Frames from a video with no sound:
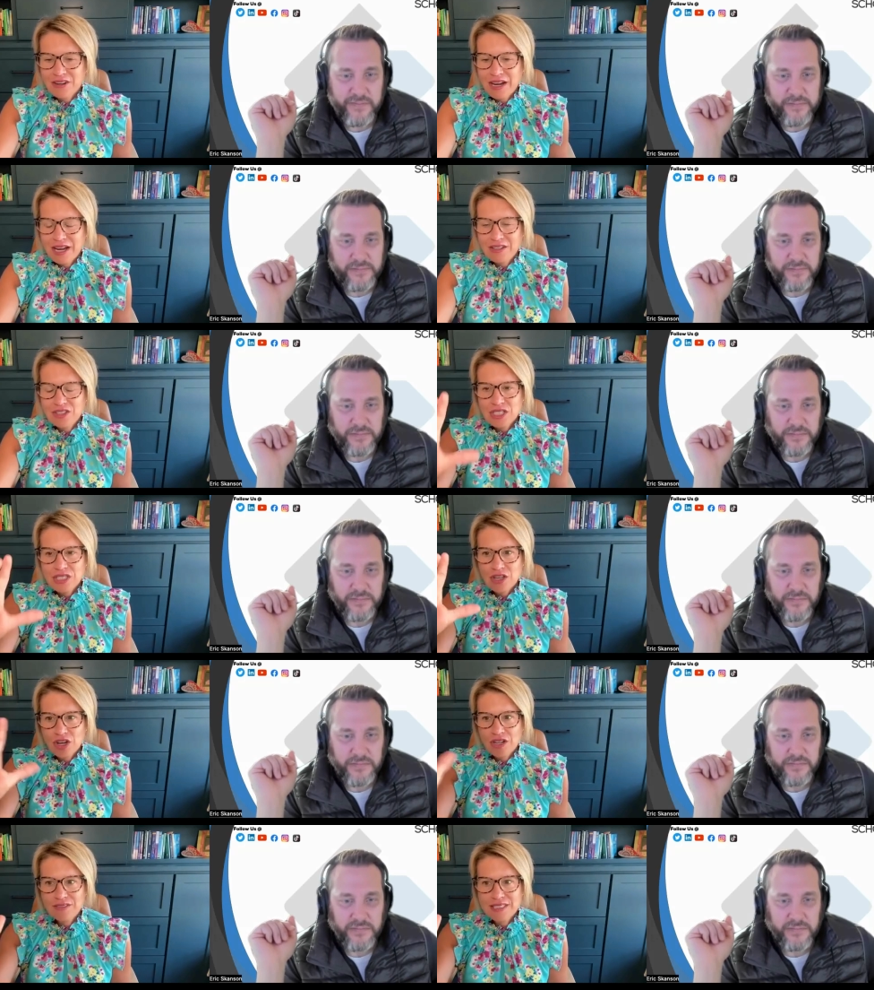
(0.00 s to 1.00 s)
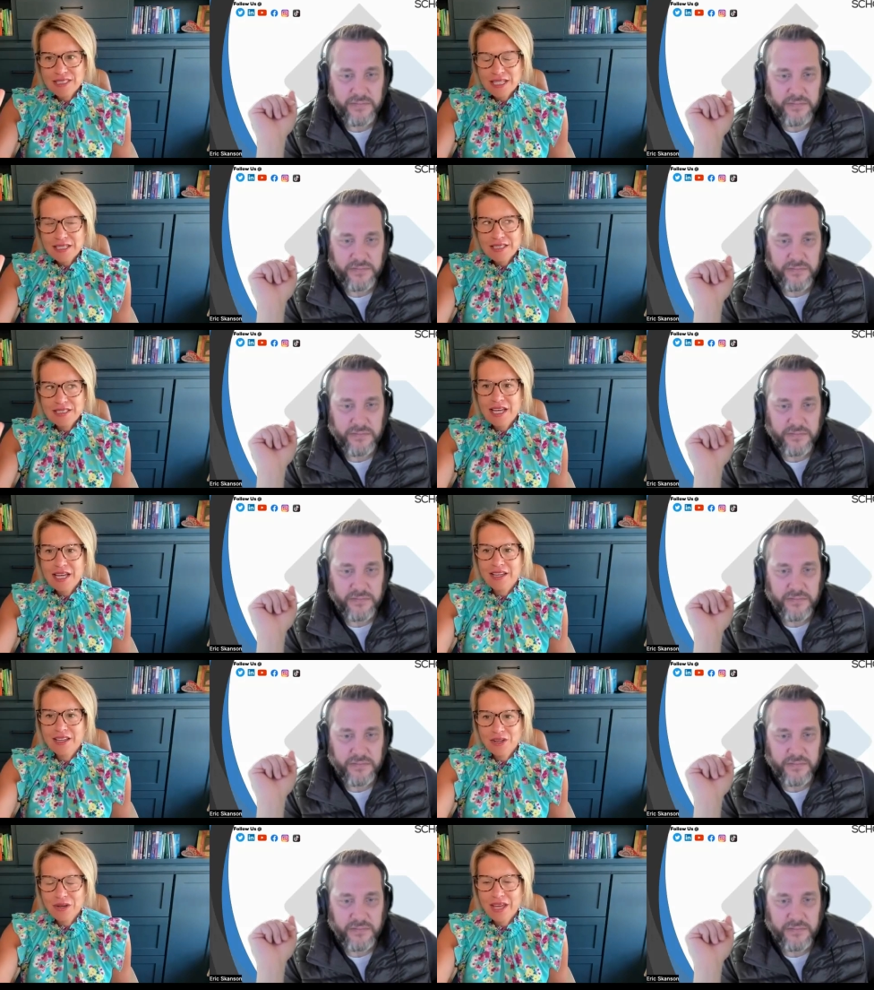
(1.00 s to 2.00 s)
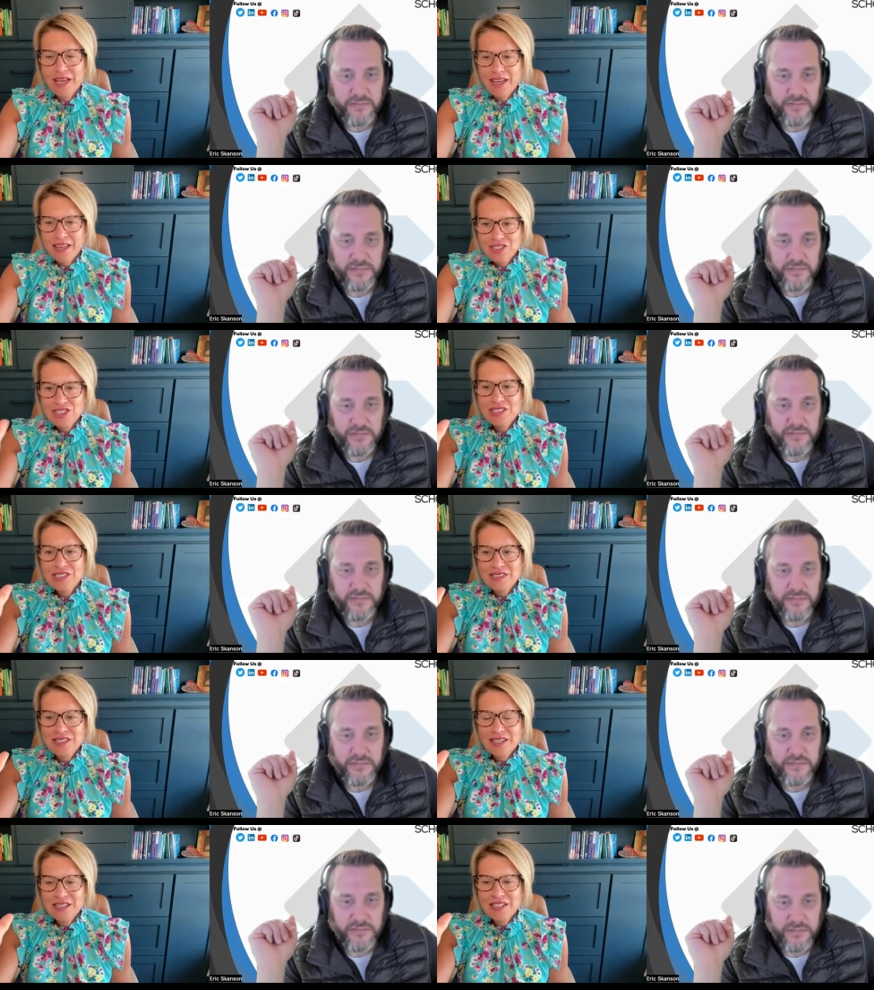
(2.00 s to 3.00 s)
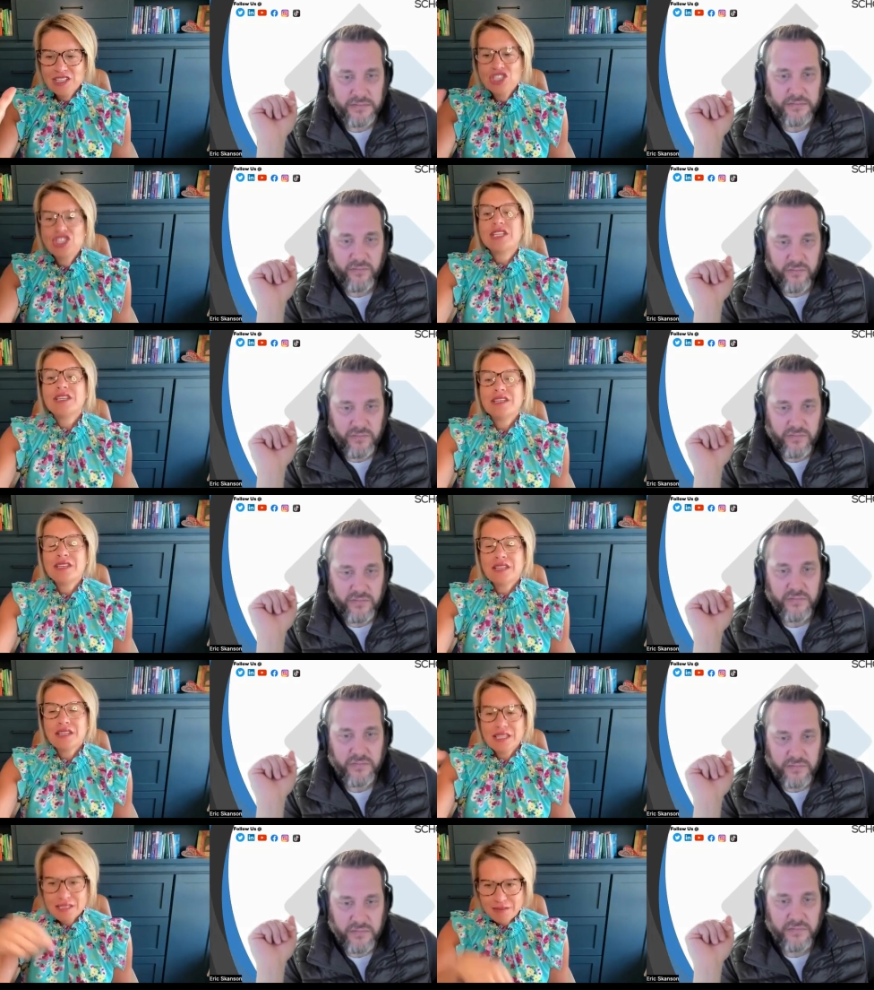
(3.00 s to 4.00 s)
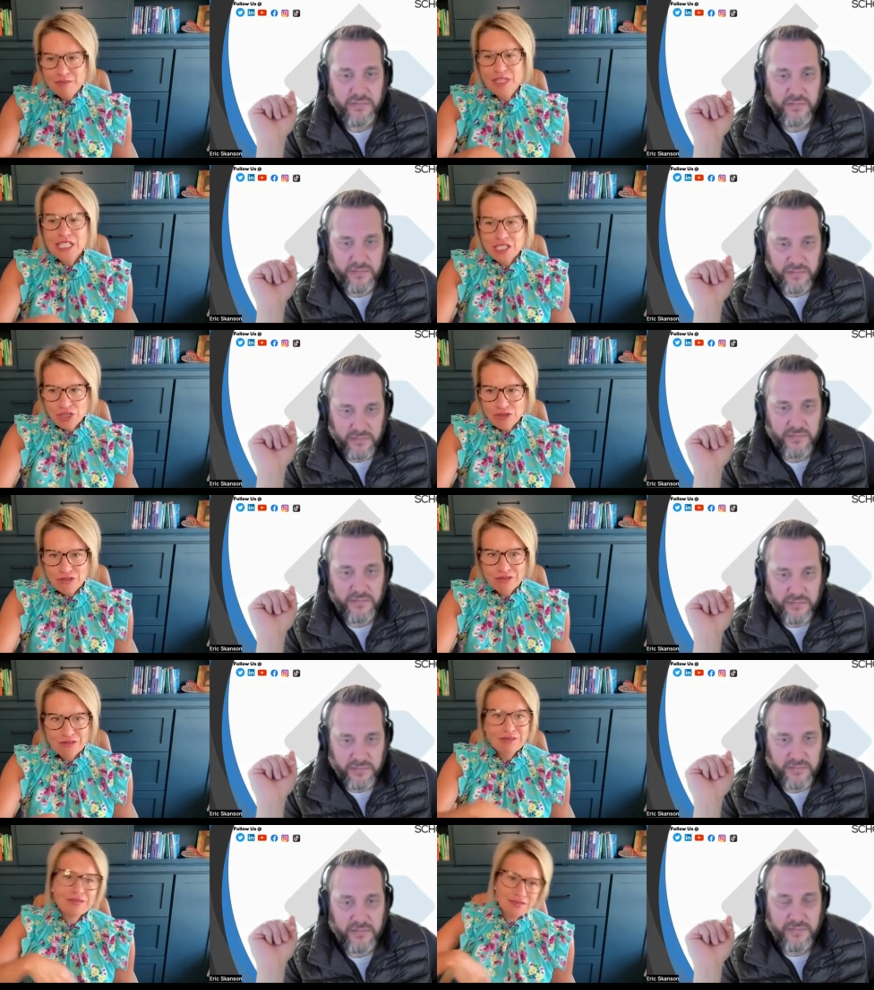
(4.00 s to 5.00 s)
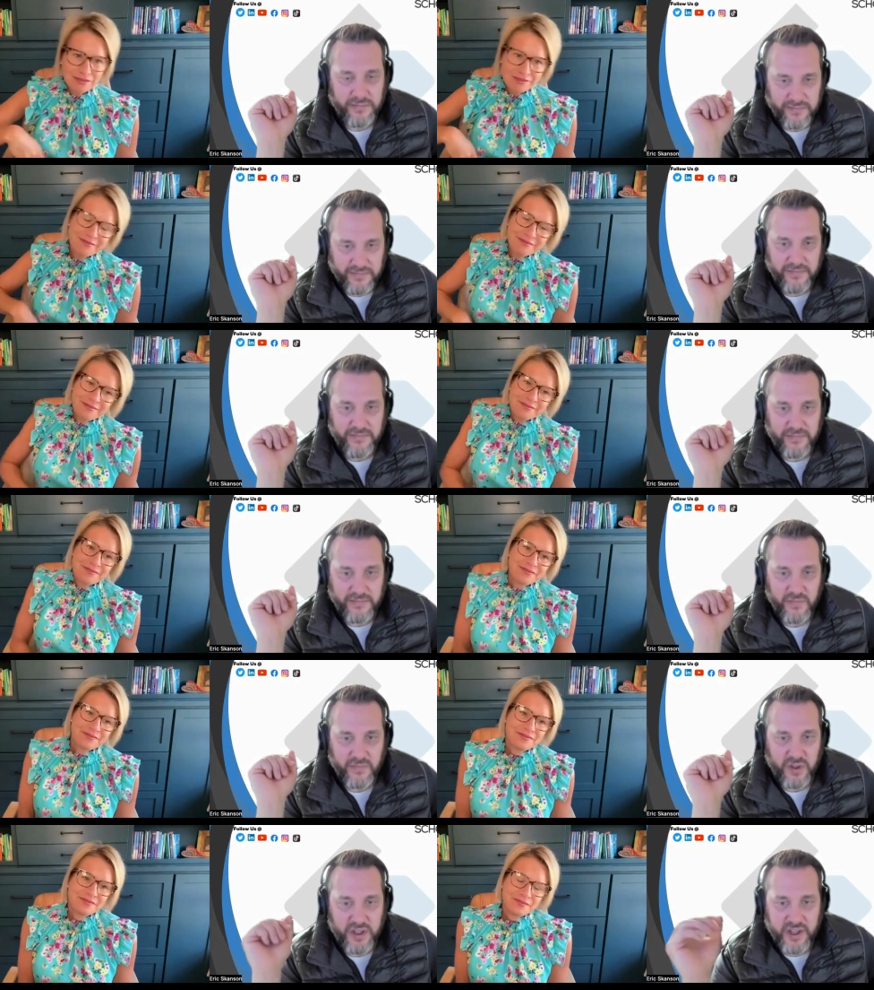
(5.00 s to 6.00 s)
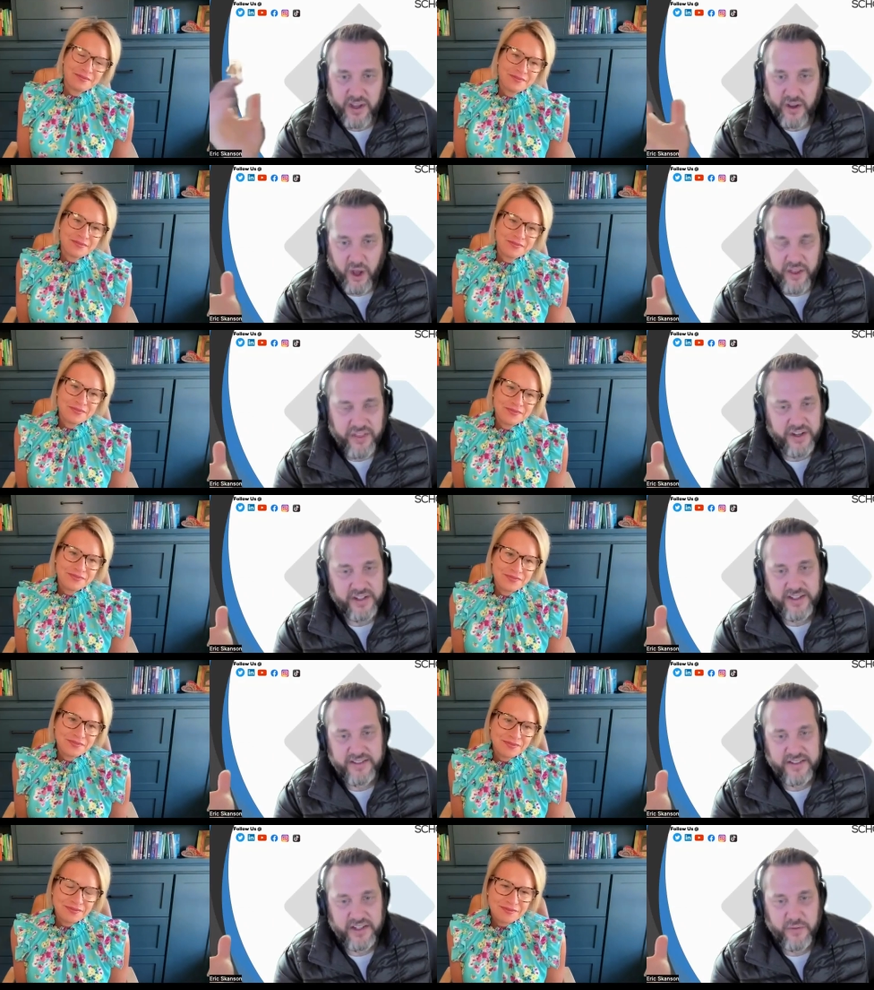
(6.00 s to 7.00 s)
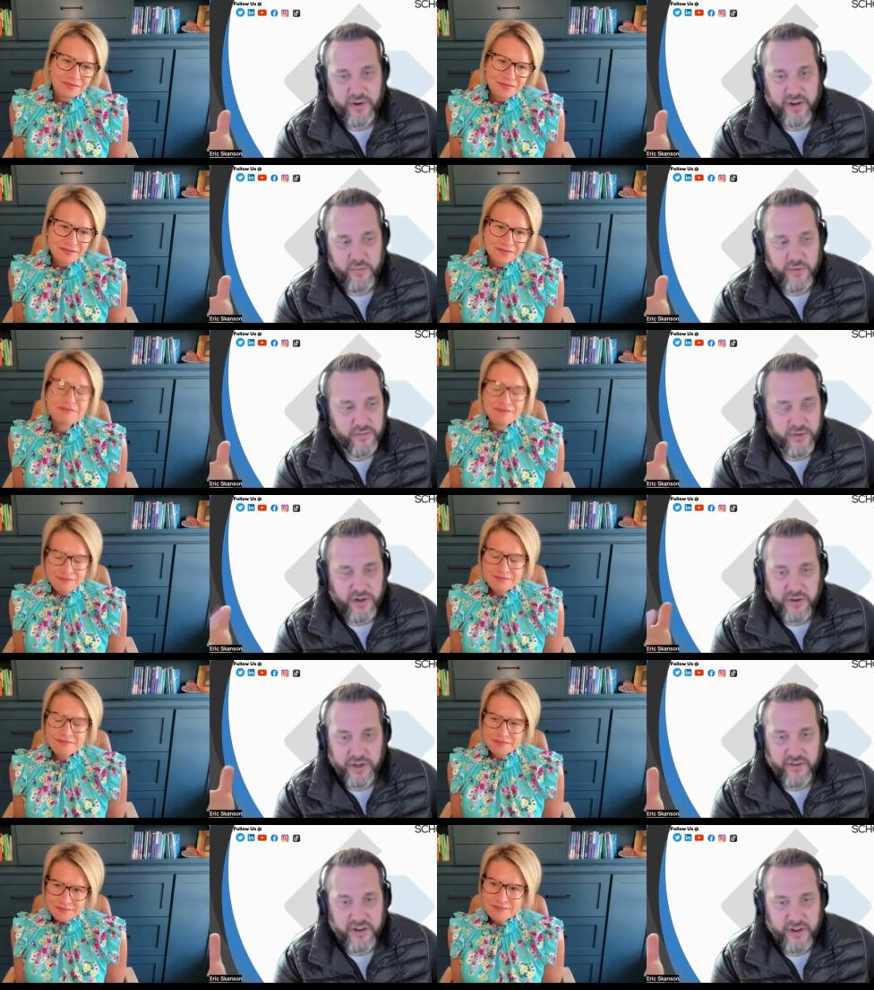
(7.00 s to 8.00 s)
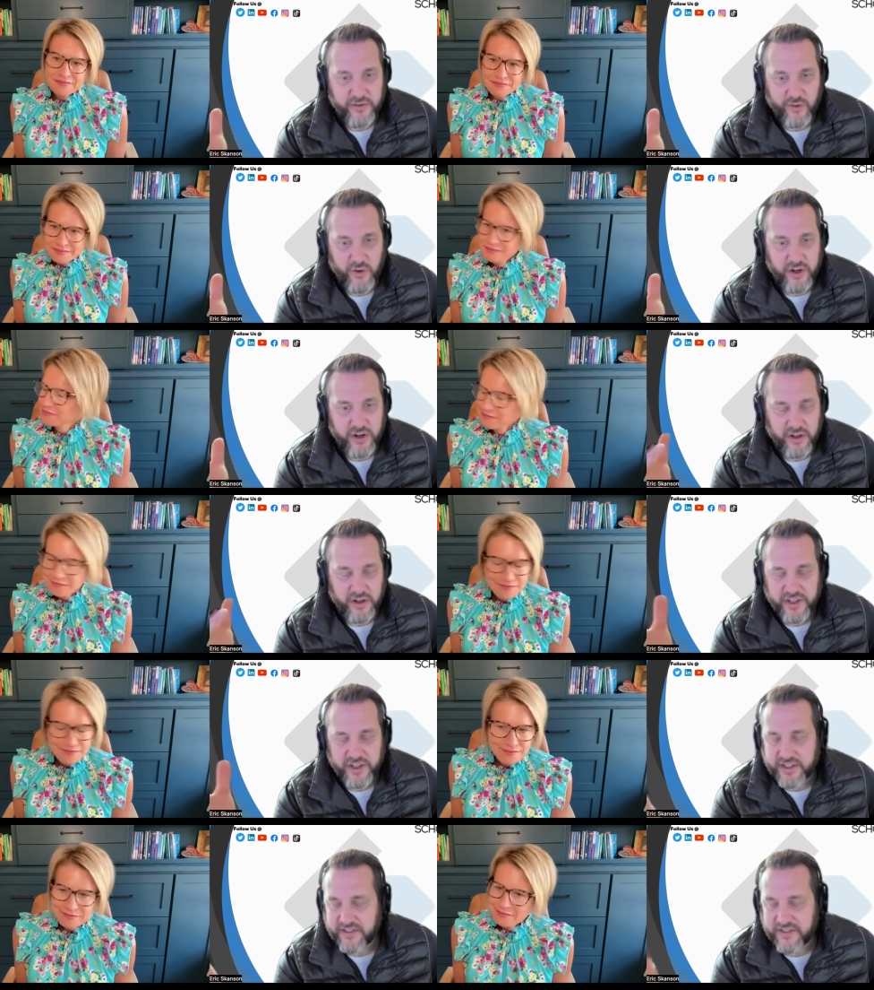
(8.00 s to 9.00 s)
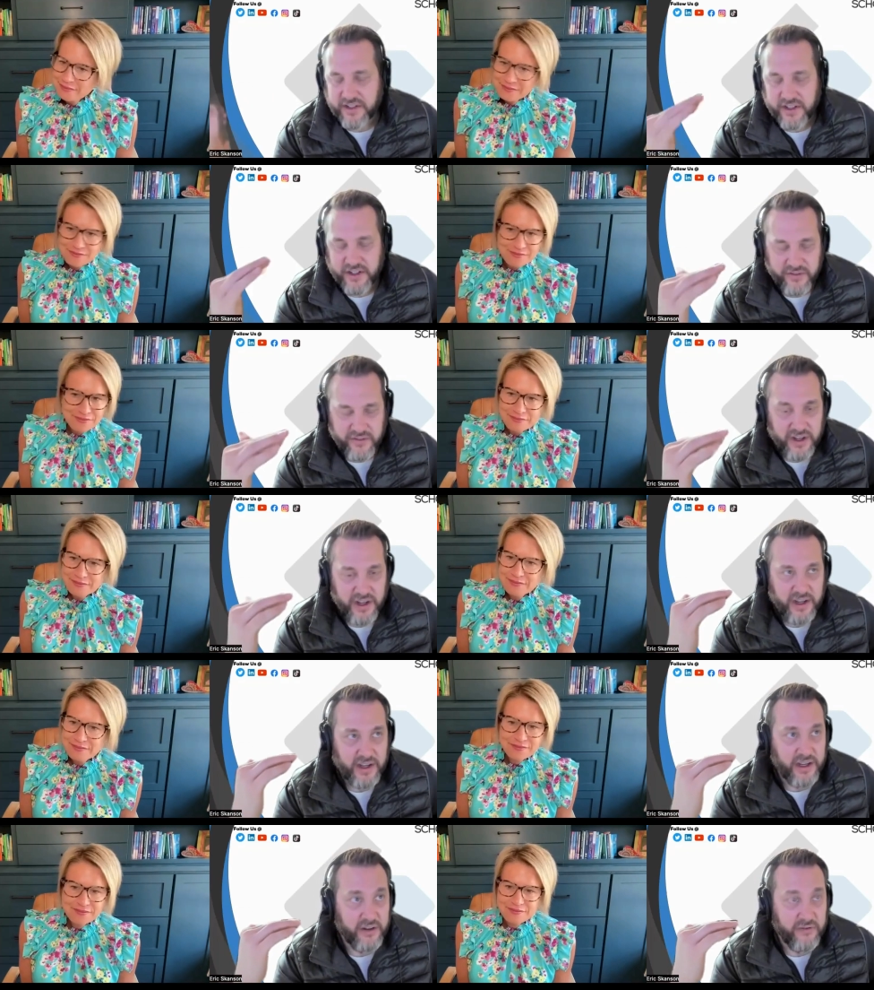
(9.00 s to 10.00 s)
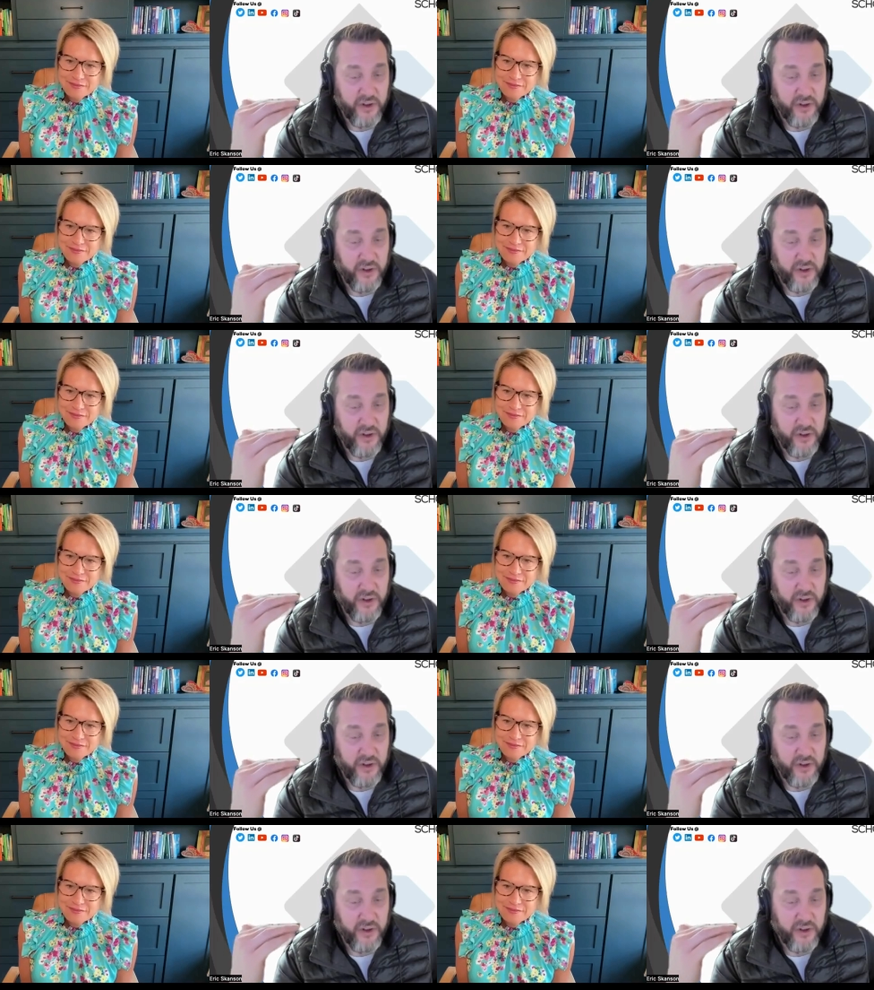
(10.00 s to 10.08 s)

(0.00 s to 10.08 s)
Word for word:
Speaker 1: crowd just all of a sudden is like okay she's she is me too
Speaker 2: mm-hmm. yeah authenticity right we we don't give it enough credit authenticity uh,